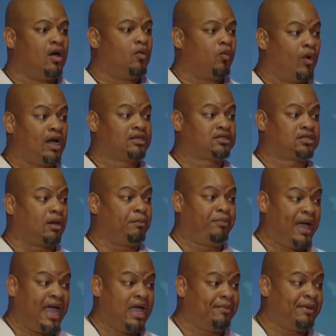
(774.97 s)
Once a
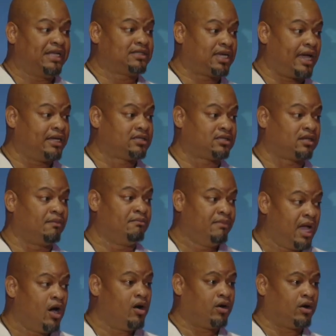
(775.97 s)
baby tastes some
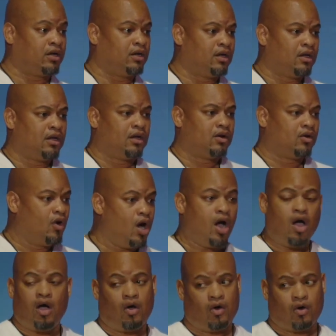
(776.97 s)
milk,
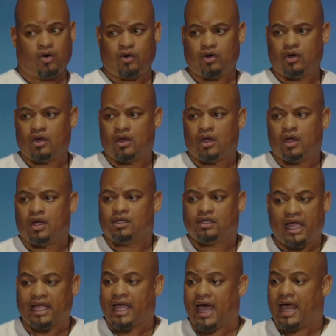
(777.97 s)
whoo,
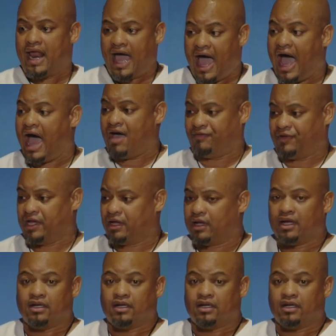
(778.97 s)
they got to have it.